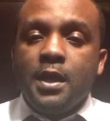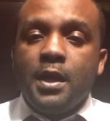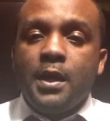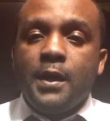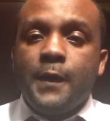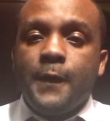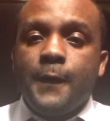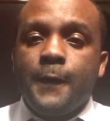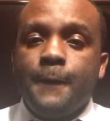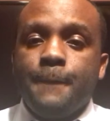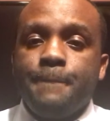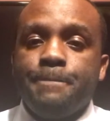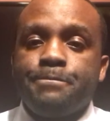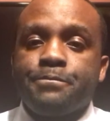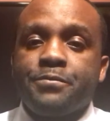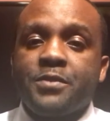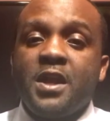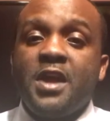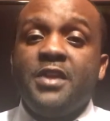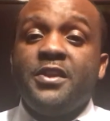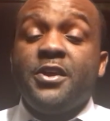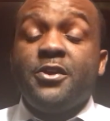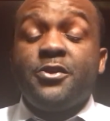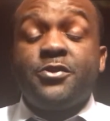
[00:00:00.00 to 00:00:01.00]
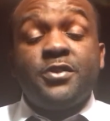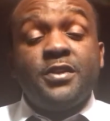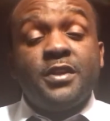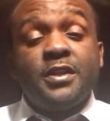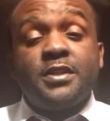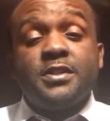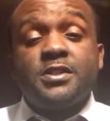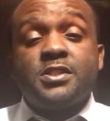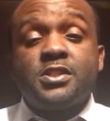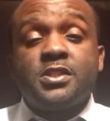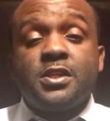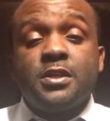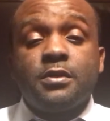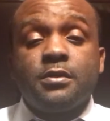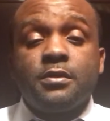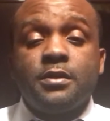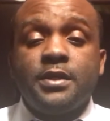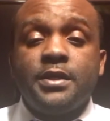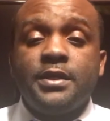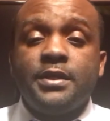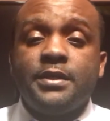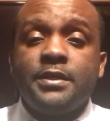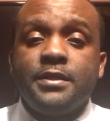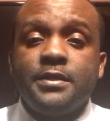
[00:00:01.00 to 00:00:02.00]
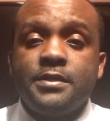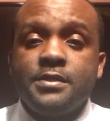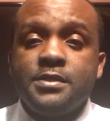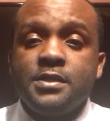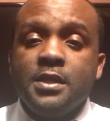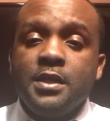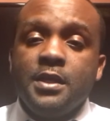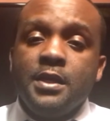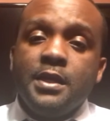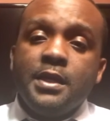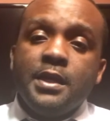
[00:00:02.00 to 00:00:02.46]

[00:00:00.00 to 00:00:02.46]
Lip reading: Another thing to consider is